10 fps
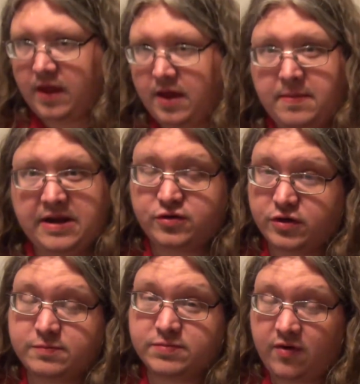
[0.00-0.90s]
Uh, make sure
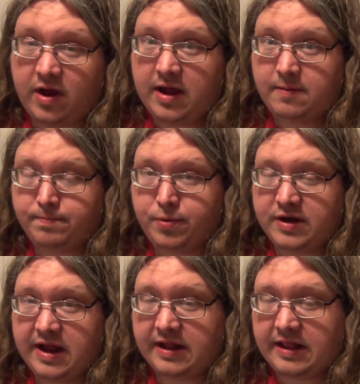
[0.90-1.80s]
to subscribe,
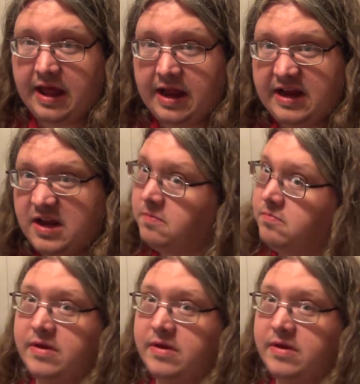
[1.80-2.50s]
put down a like,